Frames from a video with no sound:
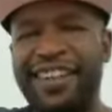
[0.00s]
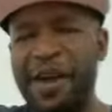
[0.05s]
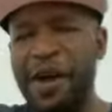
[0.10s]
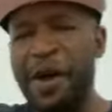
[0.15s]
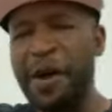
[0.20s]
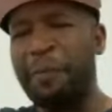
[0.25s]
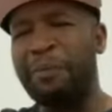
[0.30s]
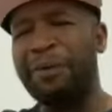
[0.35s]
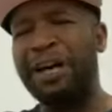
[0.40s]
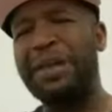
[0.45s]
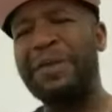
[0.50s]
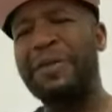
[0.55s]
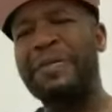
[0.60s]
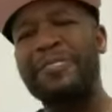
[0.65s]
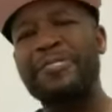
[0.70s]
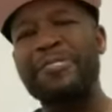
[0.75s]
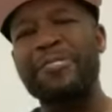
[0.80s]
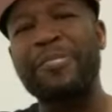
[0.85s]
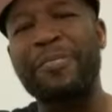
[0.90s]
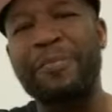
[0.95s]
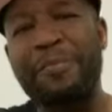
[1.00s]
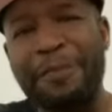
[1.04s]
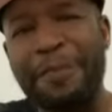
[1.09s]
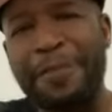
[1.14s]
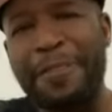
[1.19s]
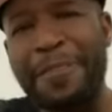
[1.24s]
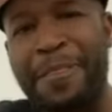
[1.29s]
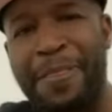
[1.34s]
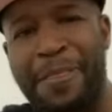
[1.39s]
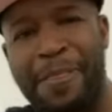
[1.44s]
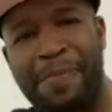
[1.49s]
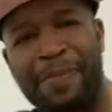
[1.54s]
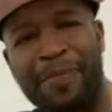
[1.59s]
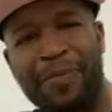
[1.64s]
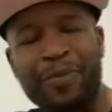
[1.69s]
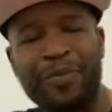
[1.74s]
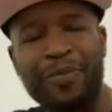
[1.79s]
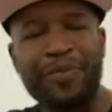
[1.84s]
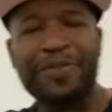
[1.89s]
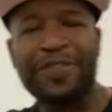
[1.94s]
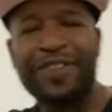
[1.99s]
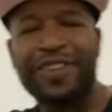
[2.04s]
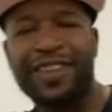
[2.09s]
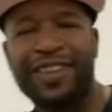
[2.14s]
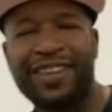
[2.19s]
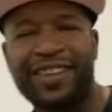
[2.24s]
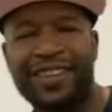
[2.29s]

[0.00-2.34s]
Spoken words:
of all your players you played against,